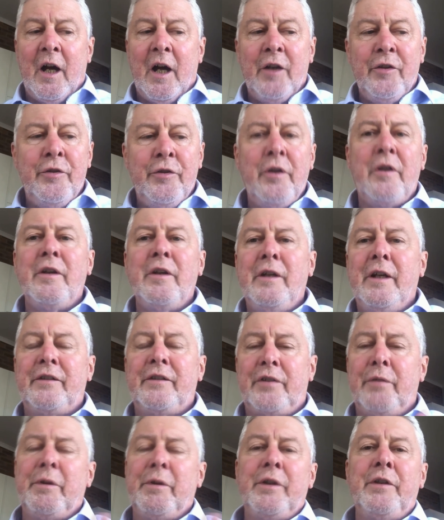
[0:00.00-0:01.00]
you can get
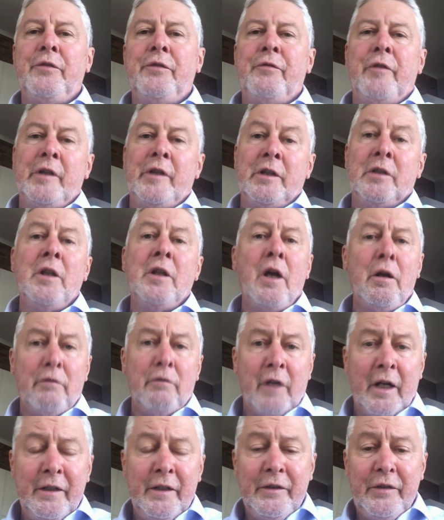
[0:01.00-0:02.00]
some of these very low
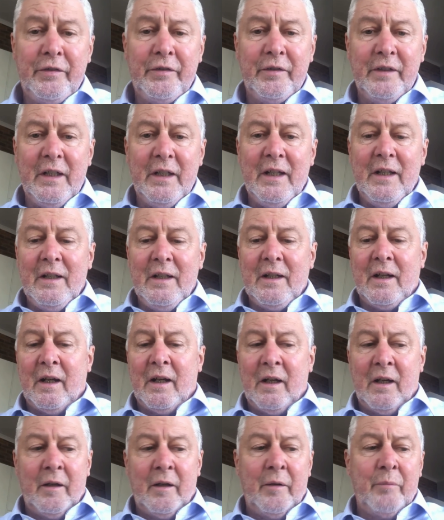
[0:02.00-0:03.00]
rates
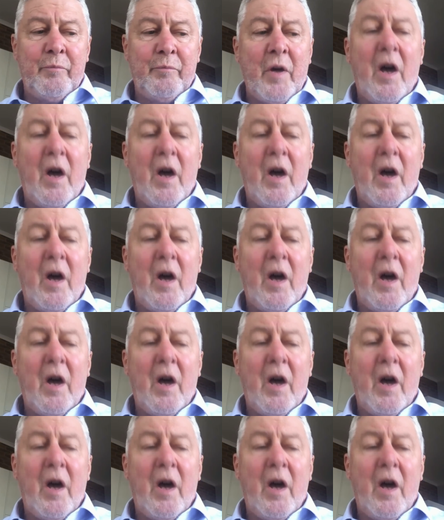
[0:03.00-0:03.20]
uh,